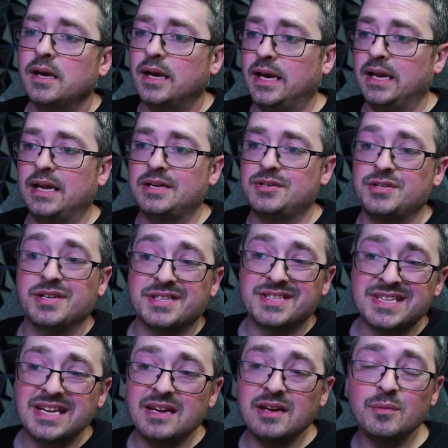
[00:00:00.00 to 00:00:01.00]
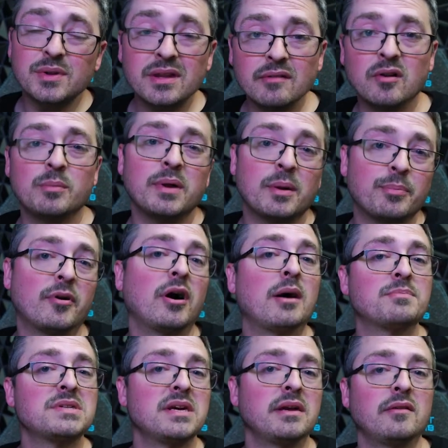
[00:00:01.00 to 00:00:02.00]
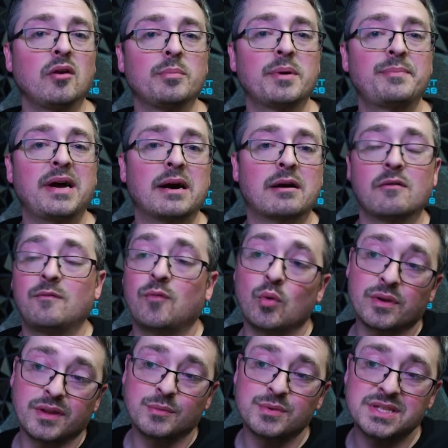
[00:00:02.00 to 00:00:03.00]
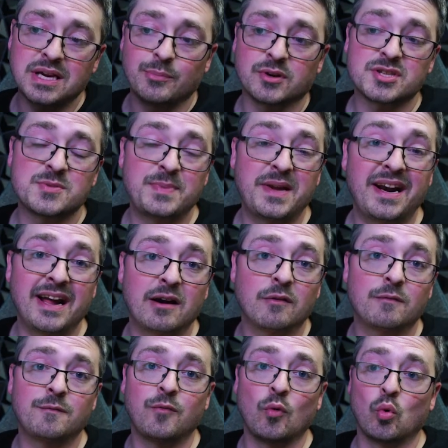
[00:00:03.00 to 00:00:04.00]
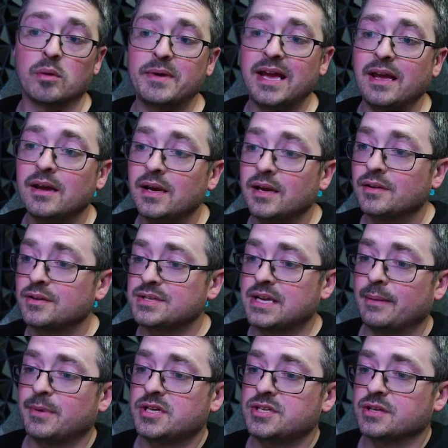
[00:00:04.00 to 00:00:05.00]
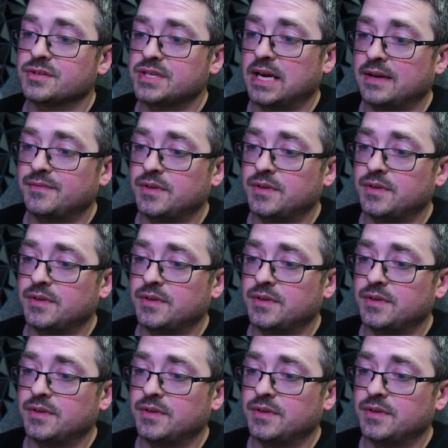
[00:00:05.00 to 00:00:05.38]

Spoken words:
And as you can see, a little bit of prompting, a little bit back and forth, it was able to spit it out for me. There's not much else I have to